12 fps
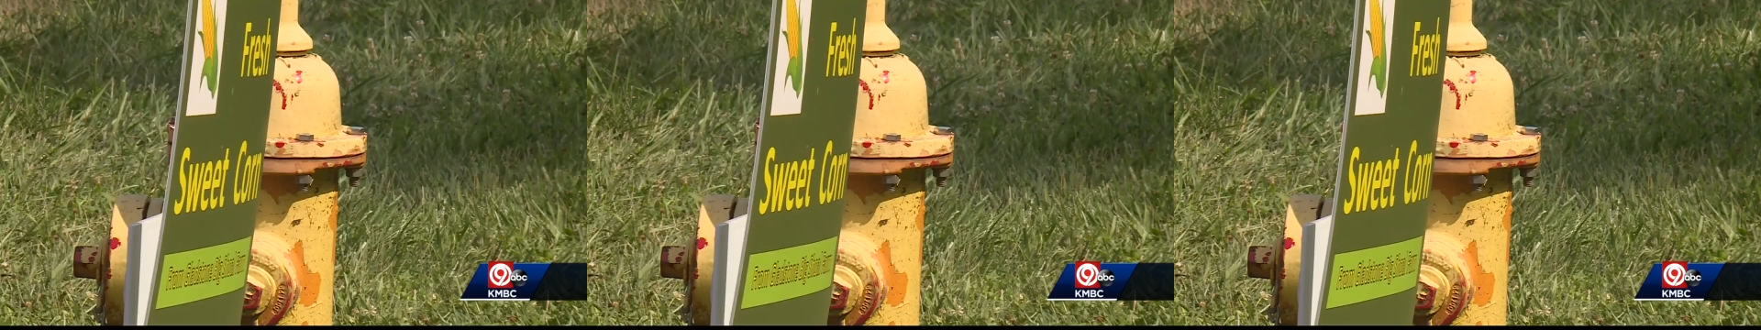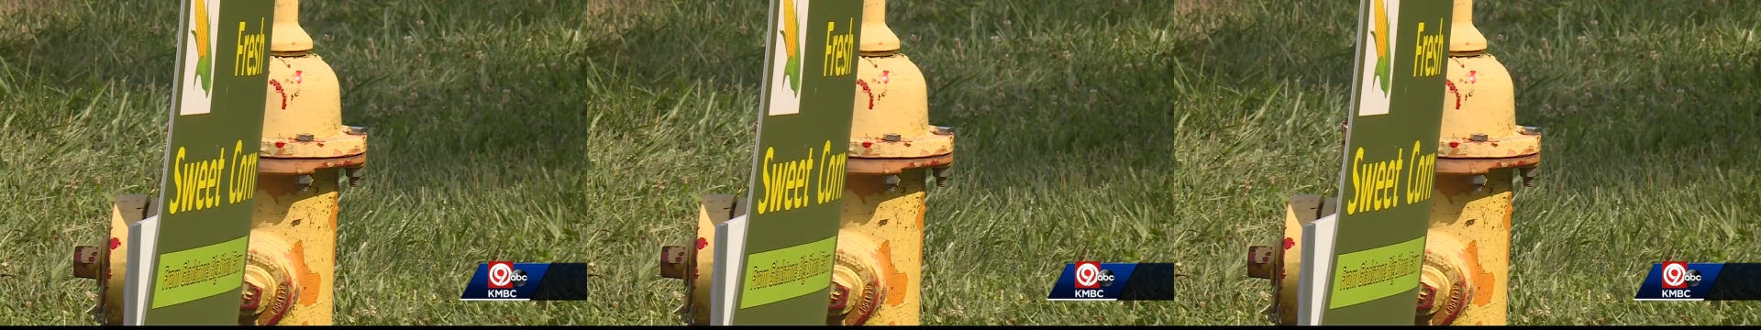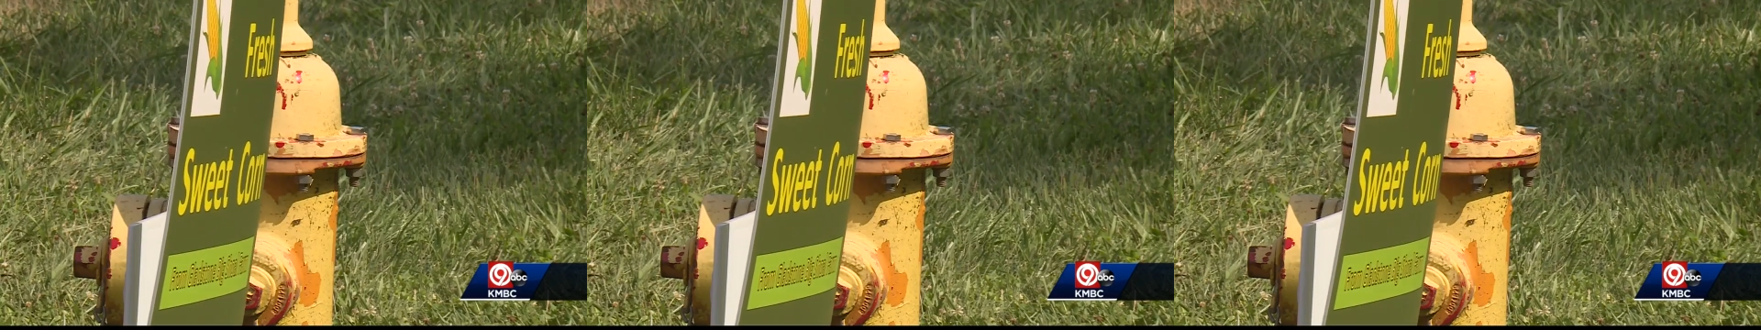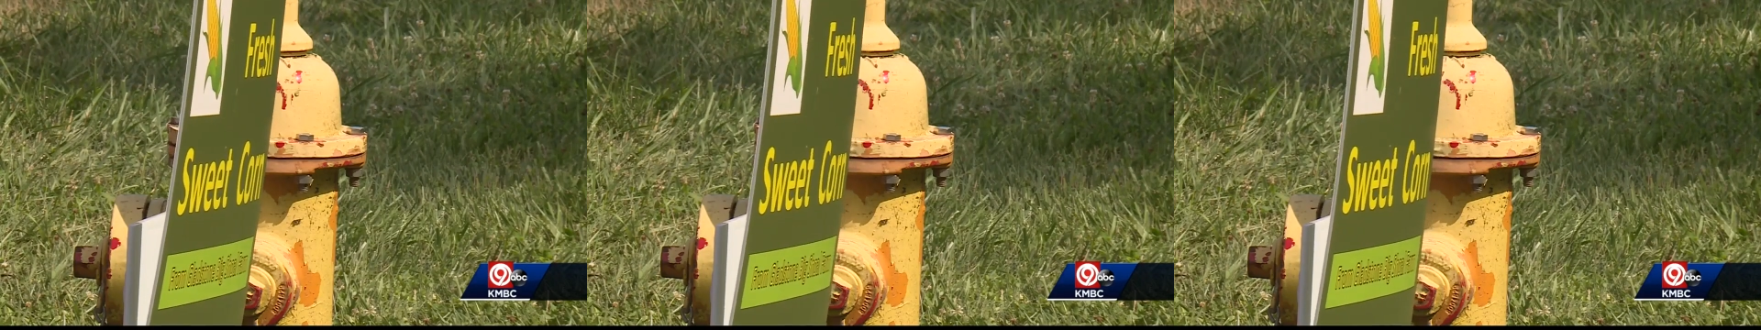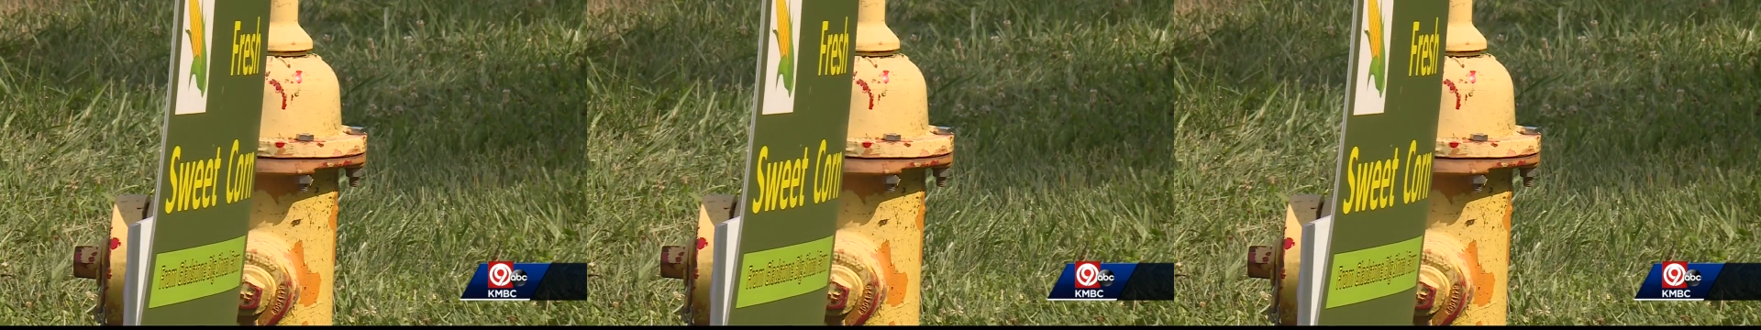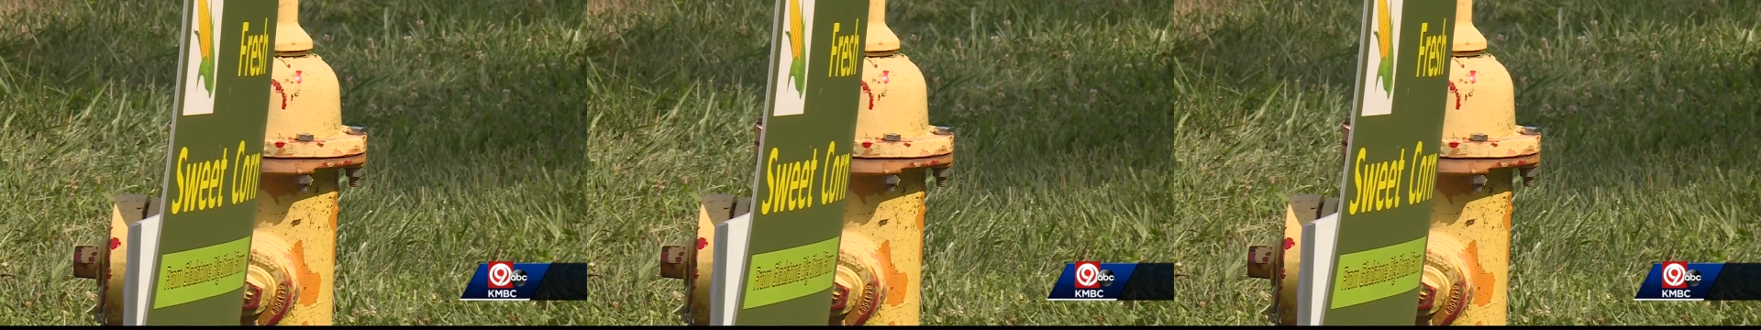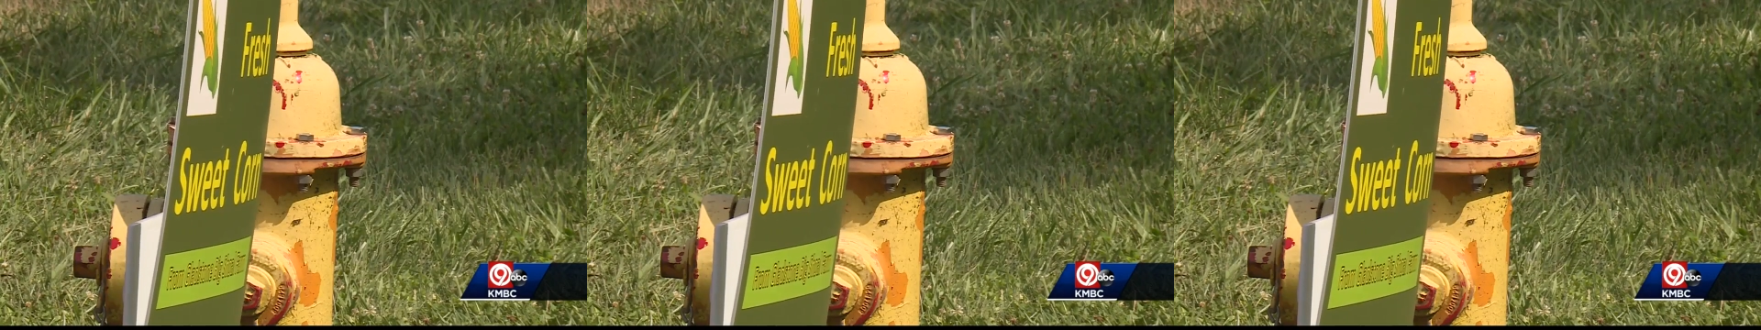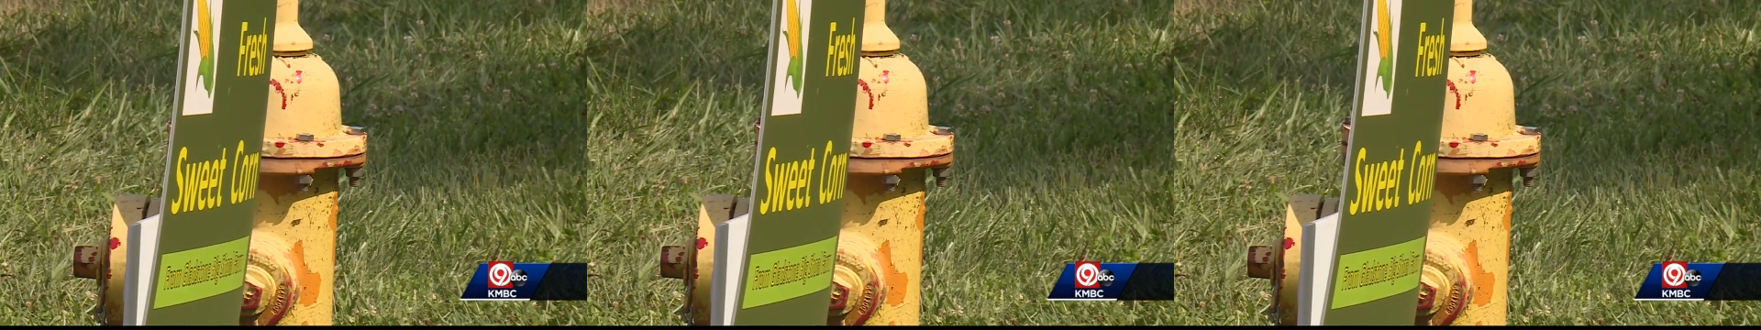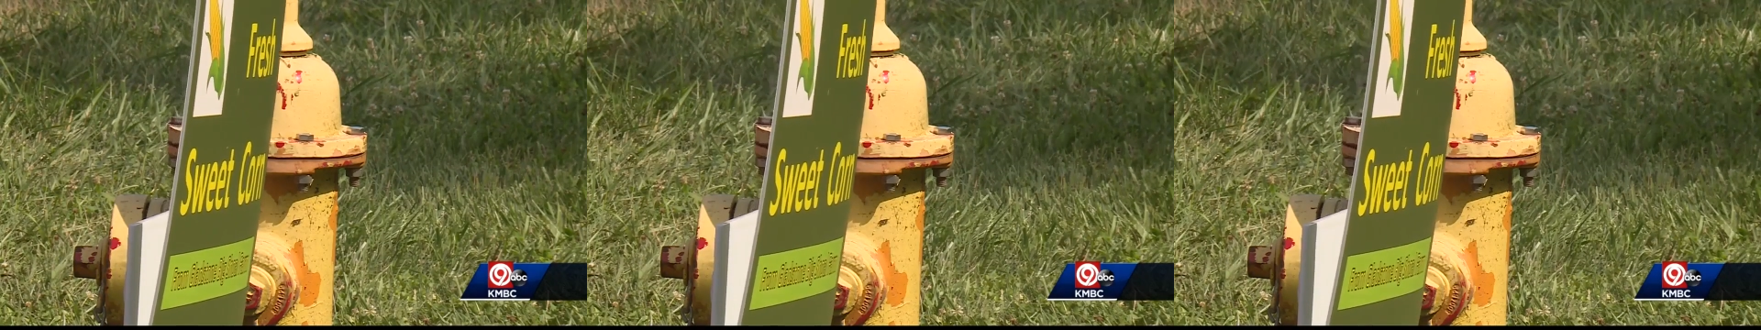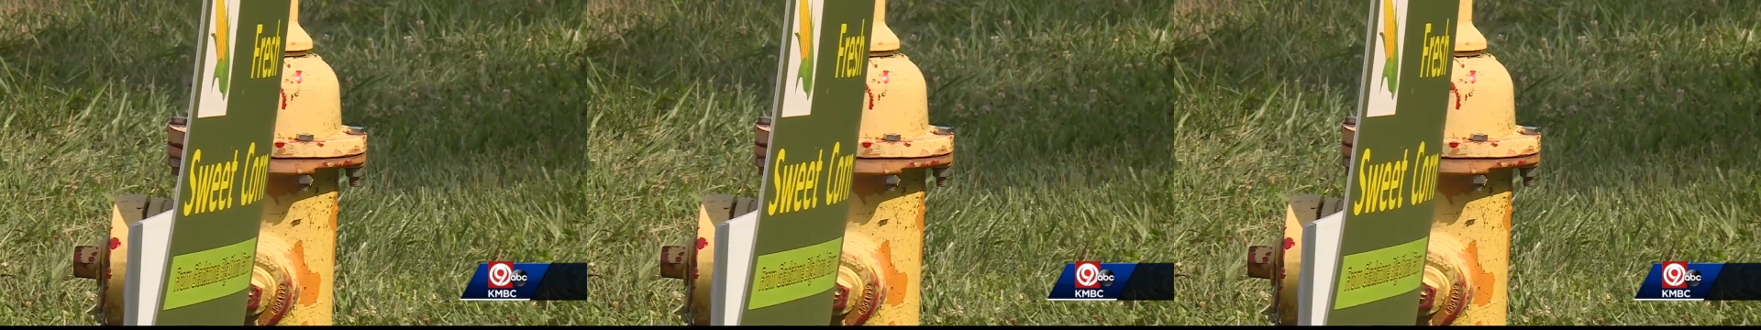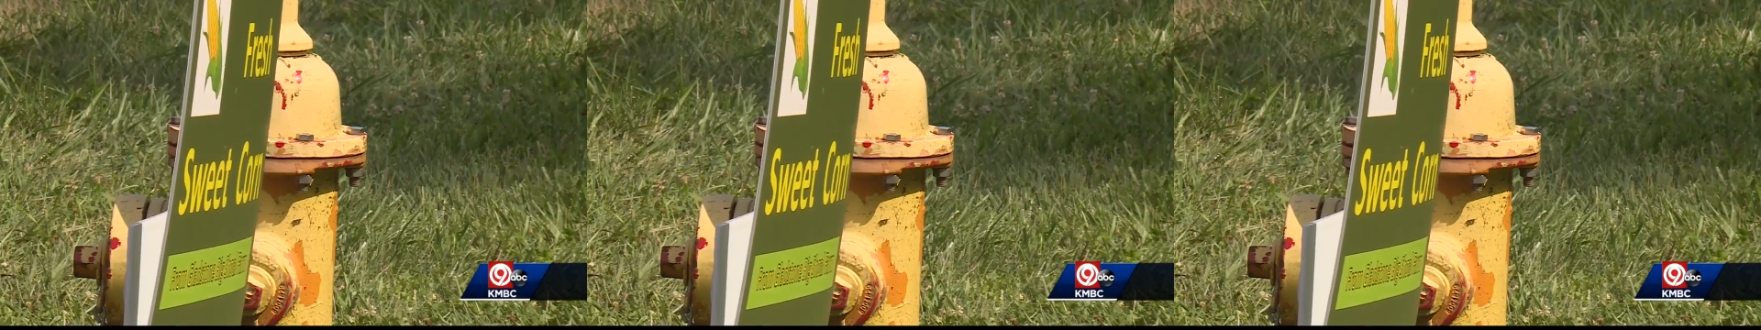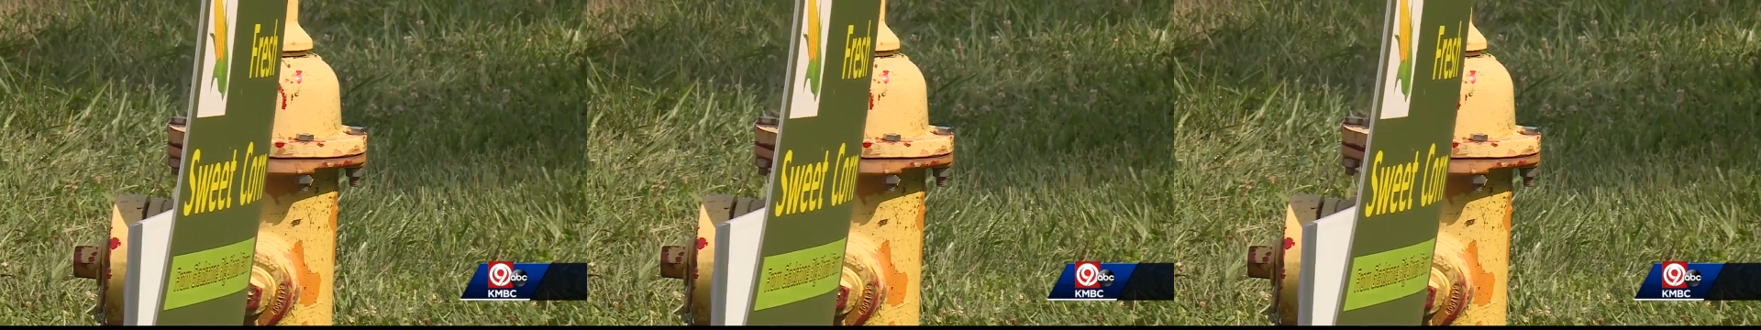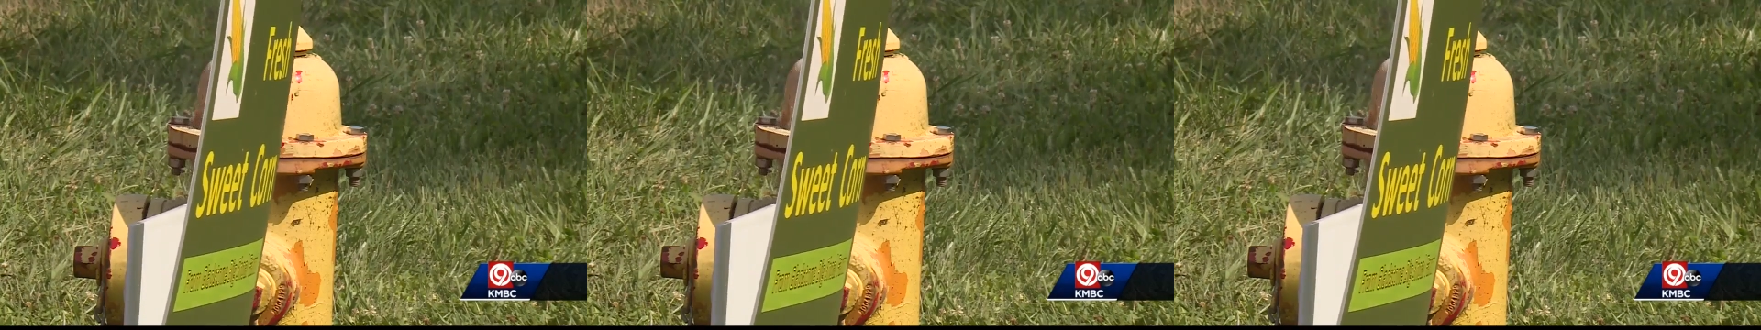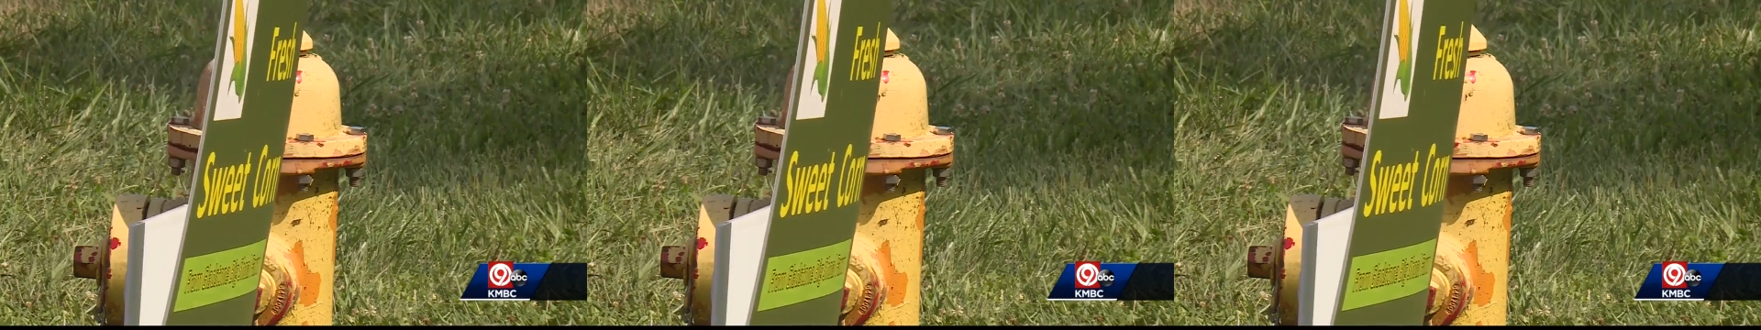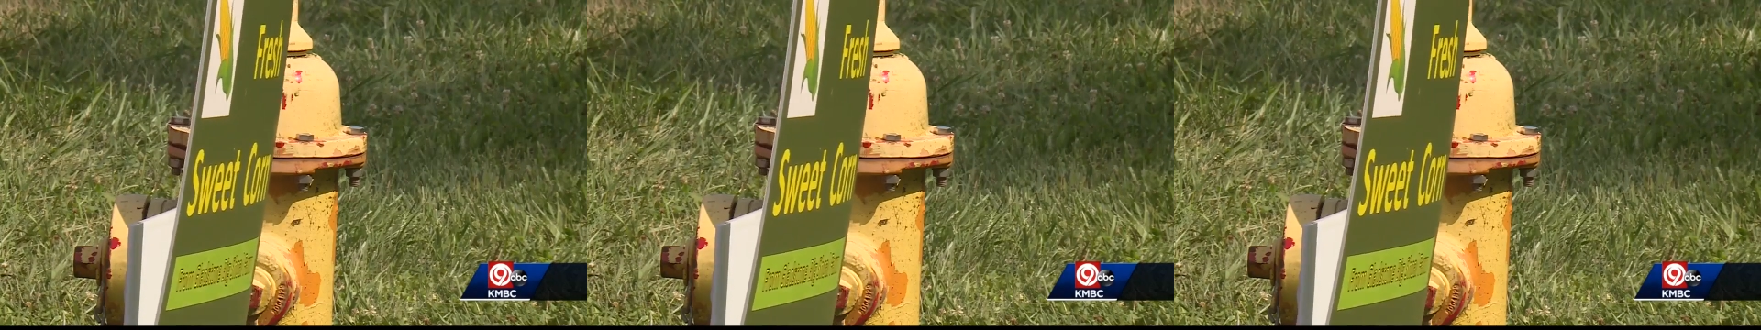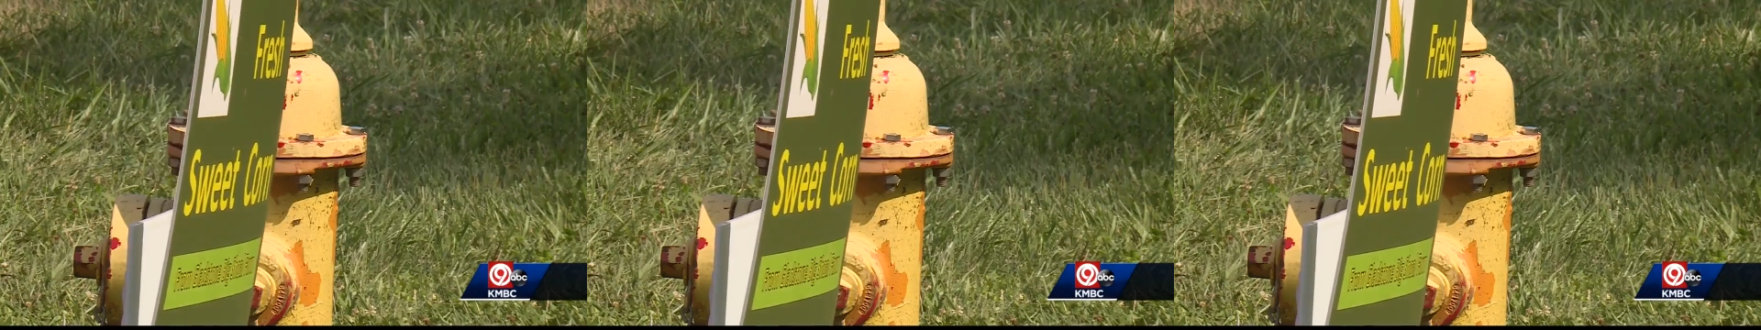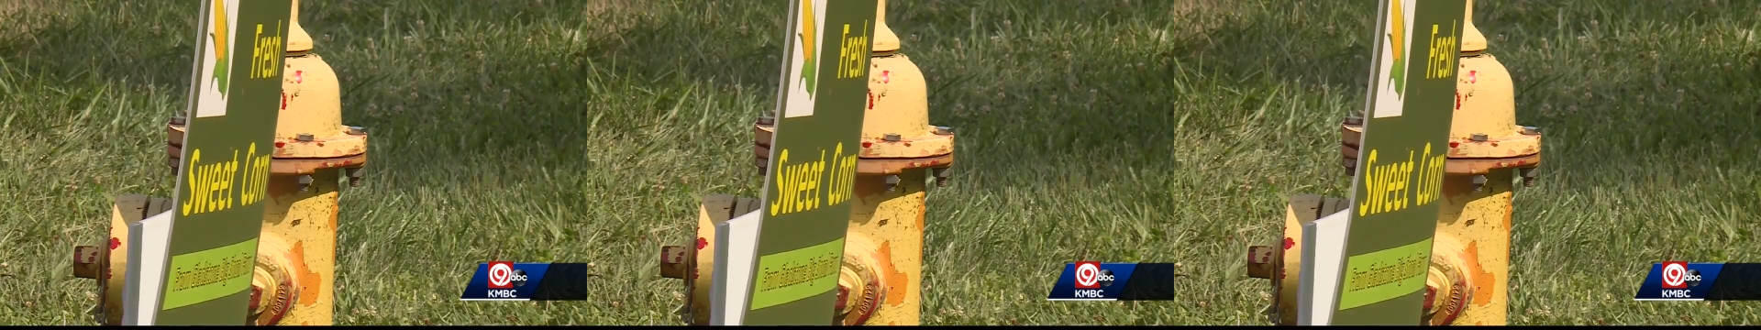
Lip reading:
Nobody's mouth can be seen.